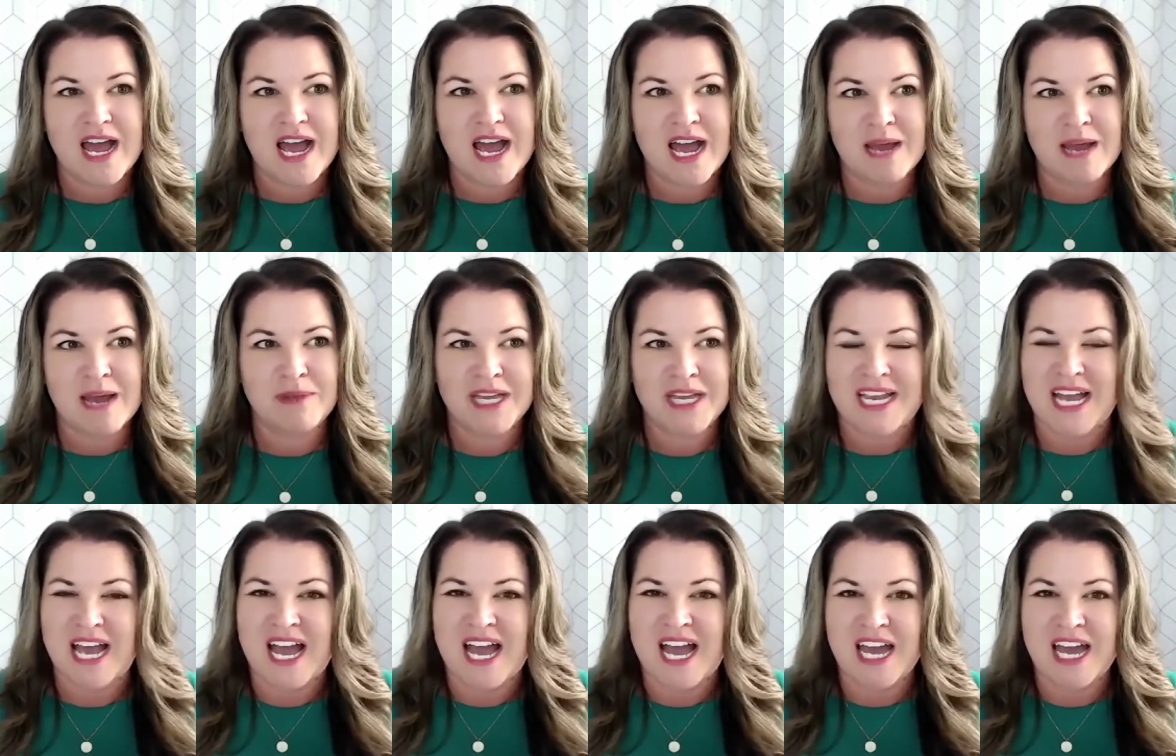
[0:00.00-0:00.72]
I'm
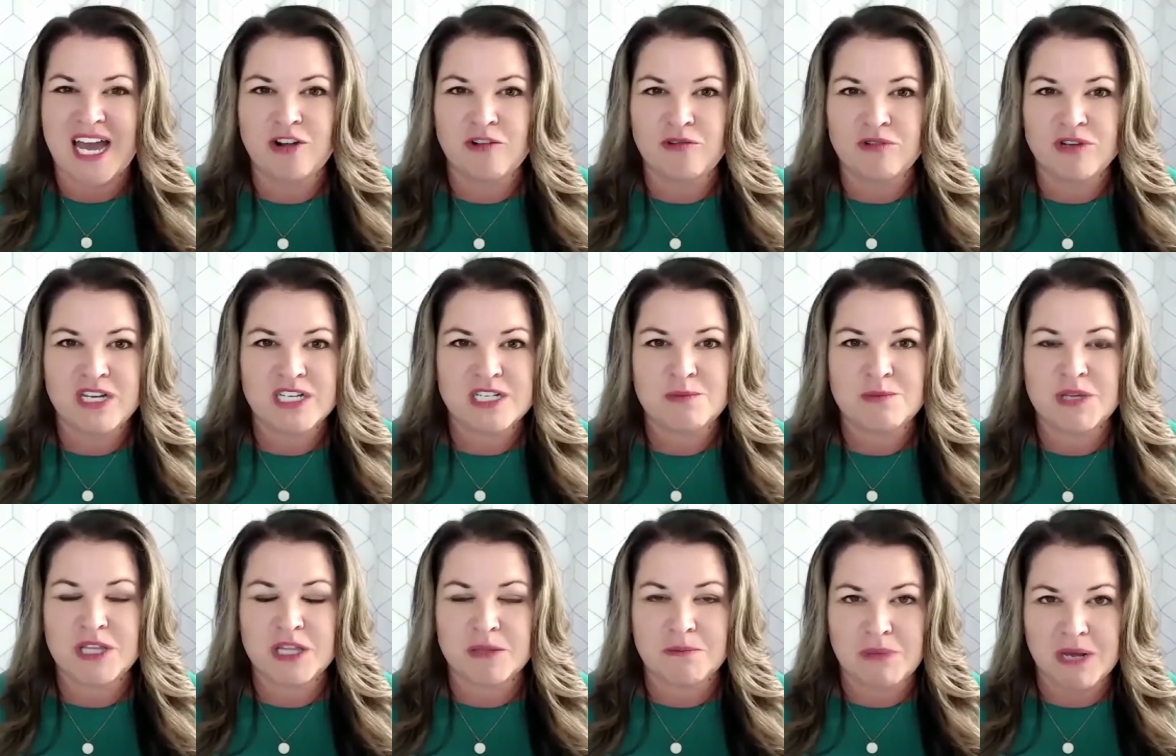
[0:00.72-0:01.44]
like, I don't need to
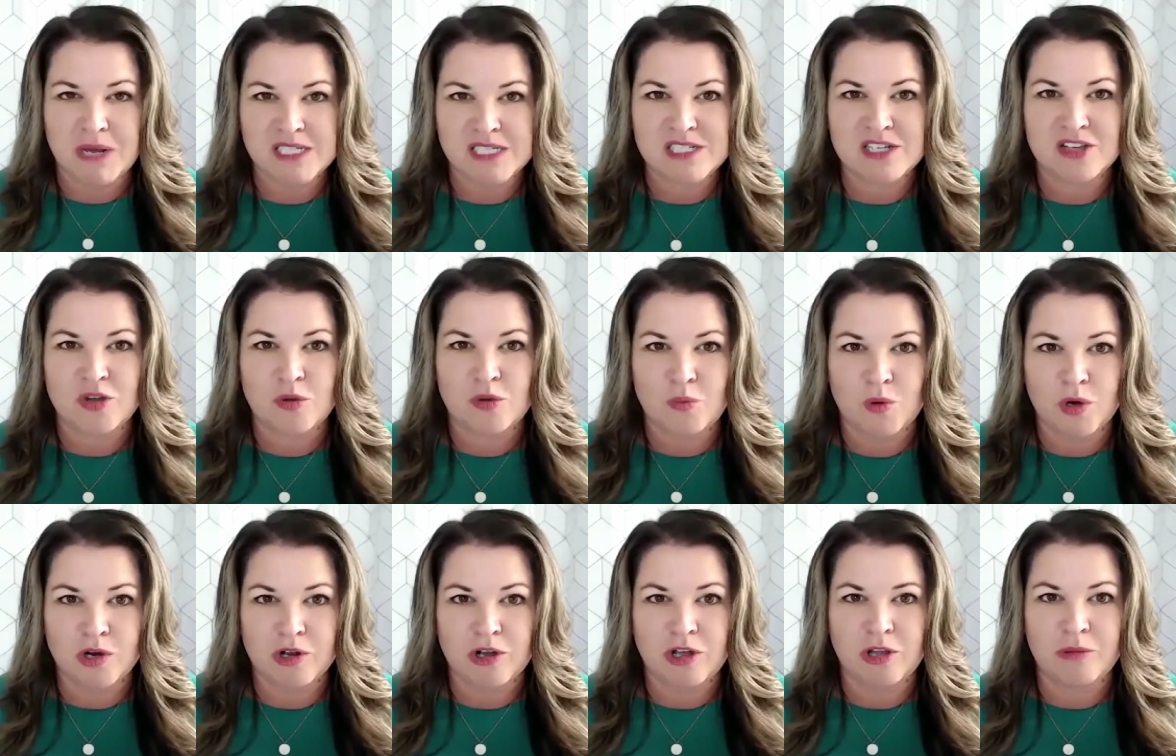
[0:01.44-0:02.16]
be the best in the
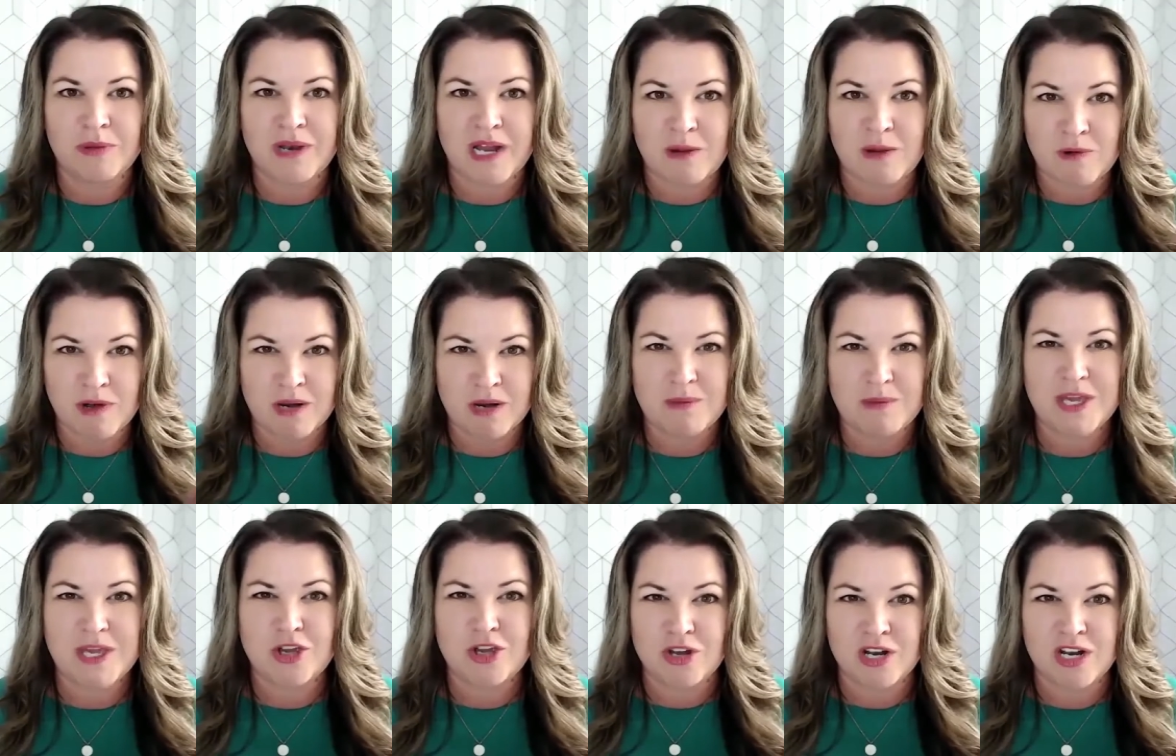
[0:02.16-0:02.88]
world, but I want to
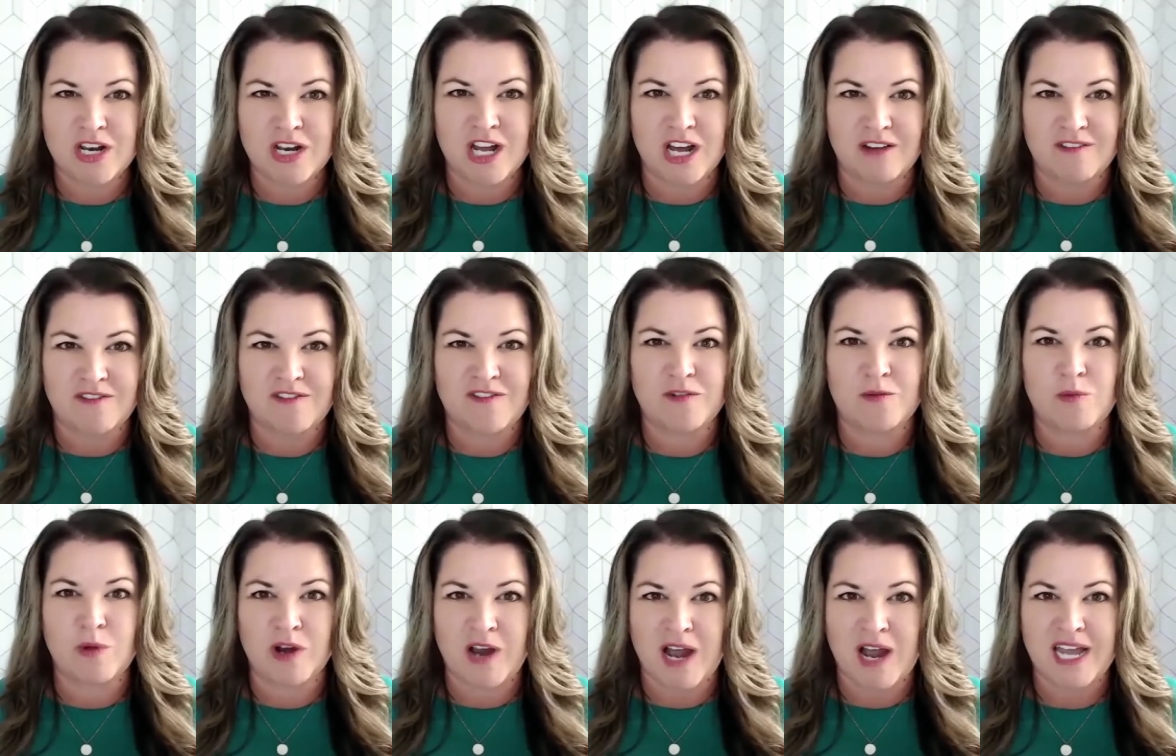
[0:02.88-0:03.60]
be good enough
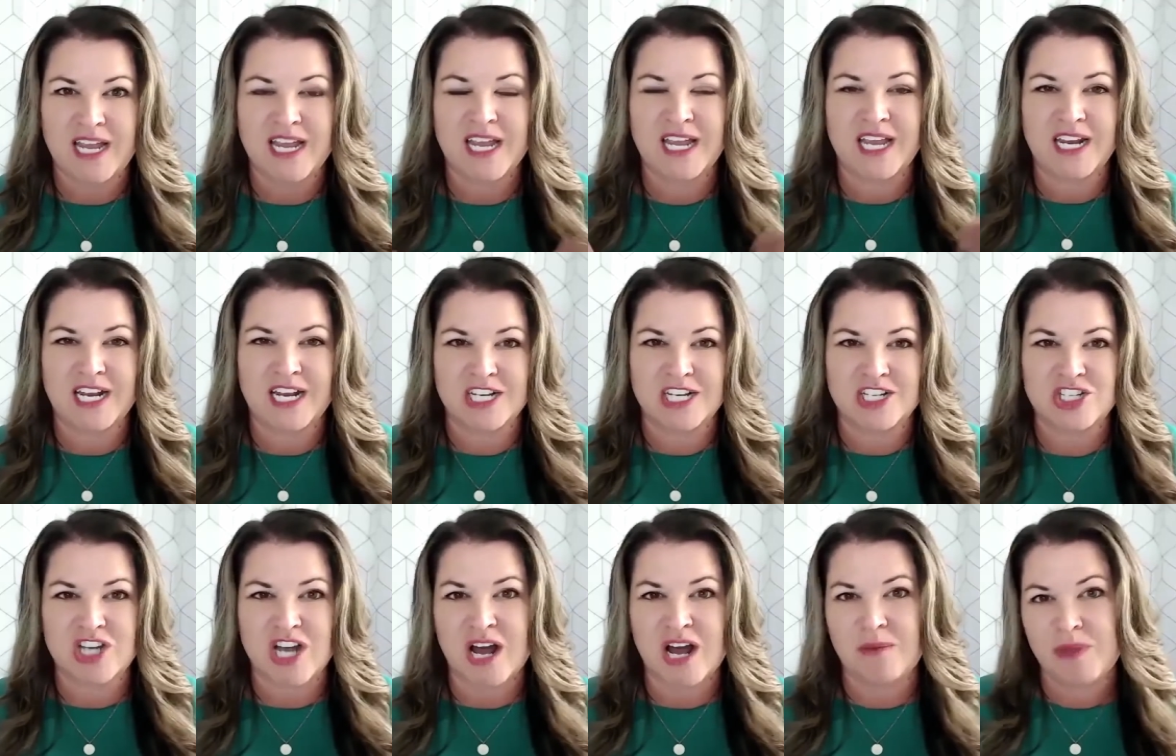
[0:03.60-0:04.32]
where I can get a
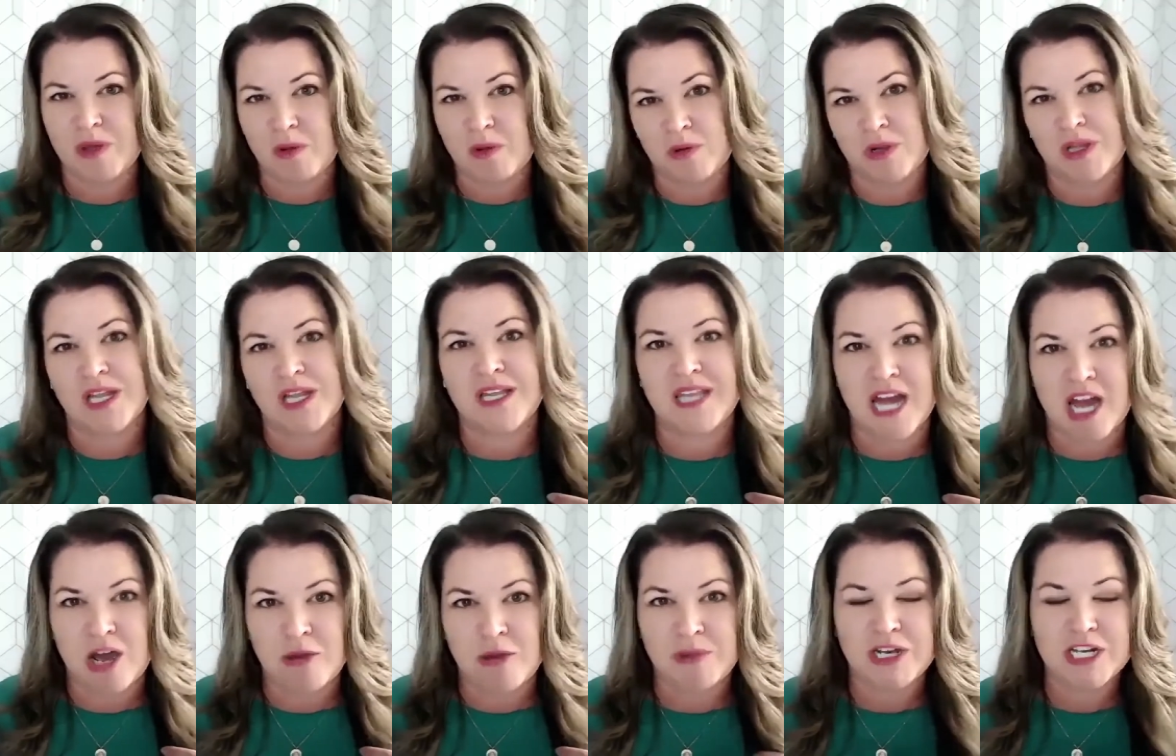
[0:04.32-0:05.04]
job that will
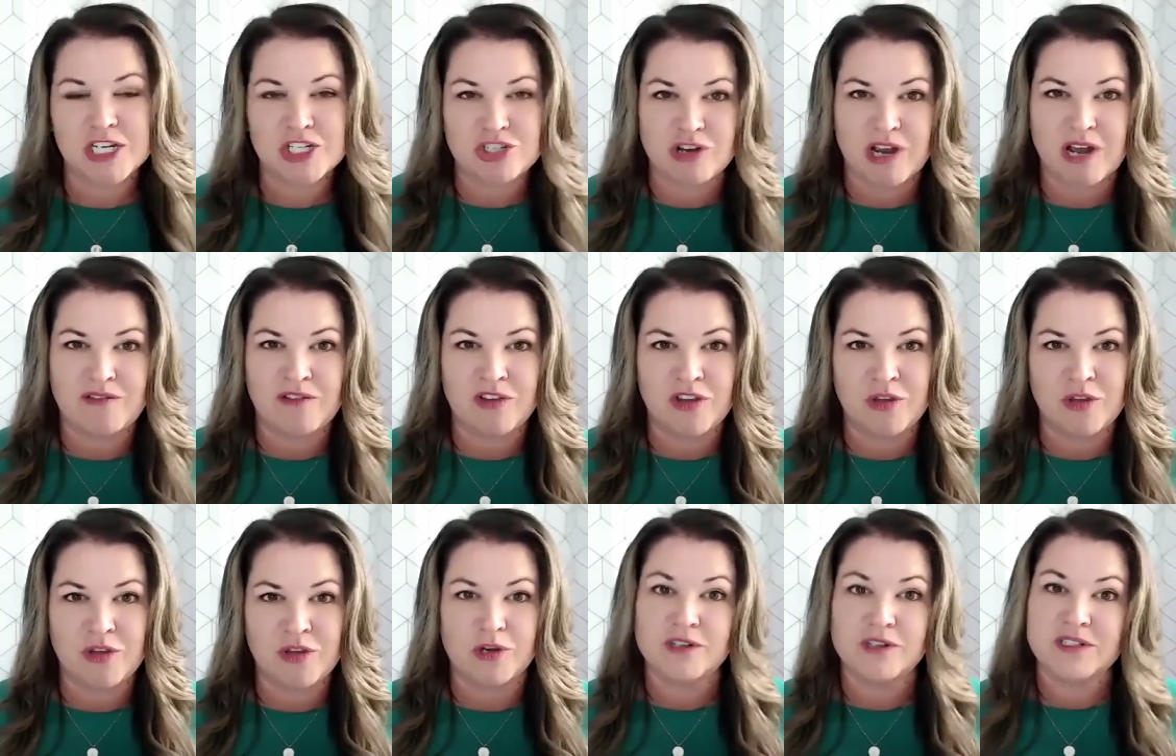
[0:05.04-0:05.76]
allow me to travel
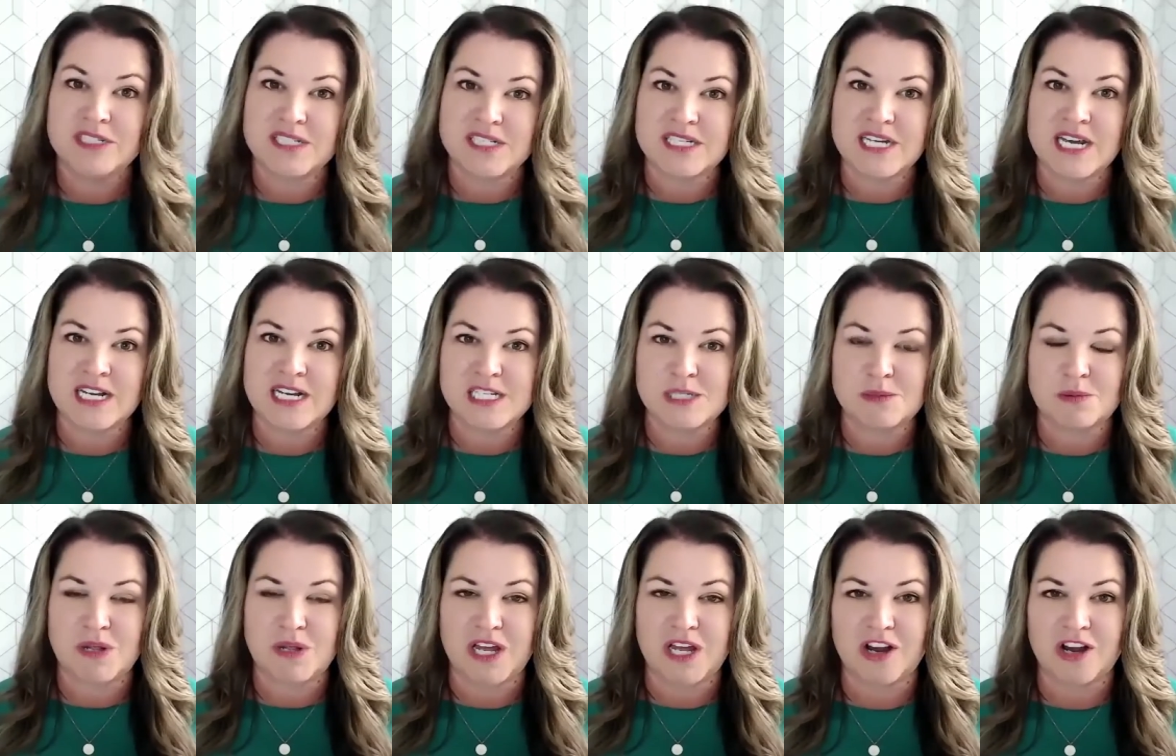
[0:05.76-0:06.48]
the world as a tennis
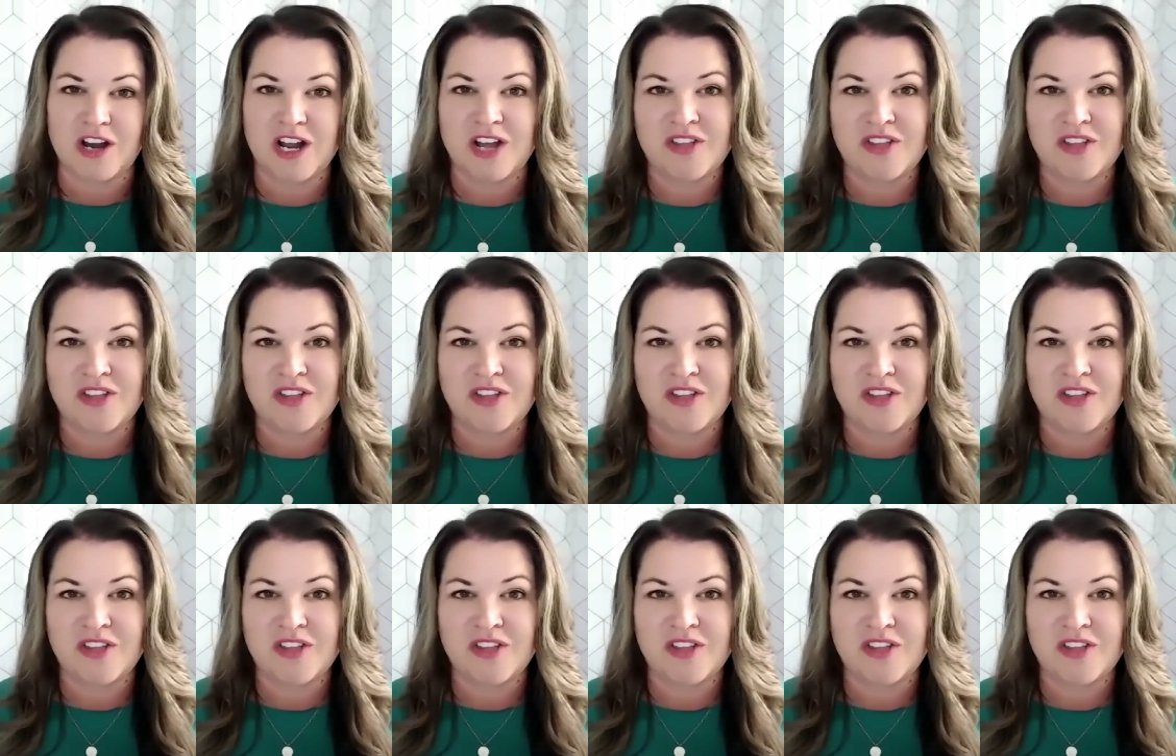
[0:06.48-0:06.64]
player.